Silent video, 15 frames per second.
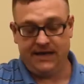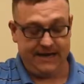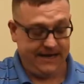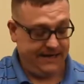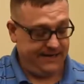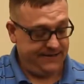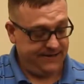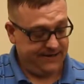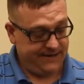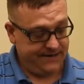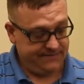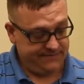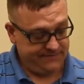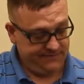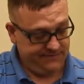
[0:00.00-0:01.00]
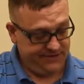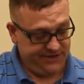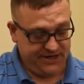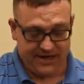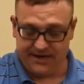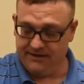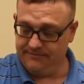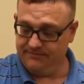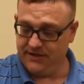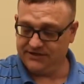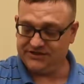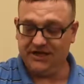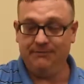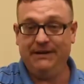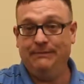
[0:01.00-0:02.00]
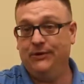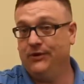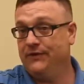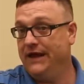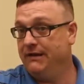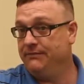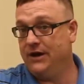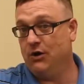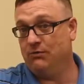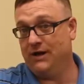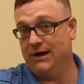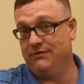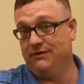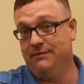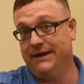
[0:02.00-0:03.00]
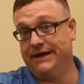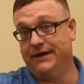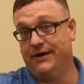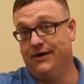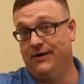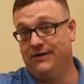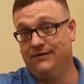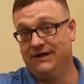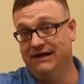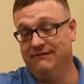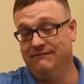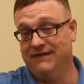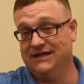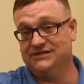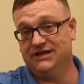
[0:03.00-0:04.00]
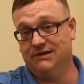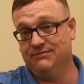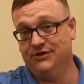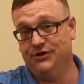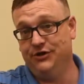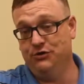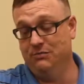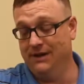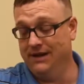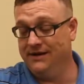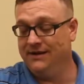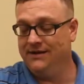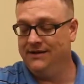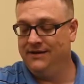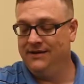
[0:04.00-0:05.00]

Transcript: And some people, they don't play with the pick at all. That's up to you, but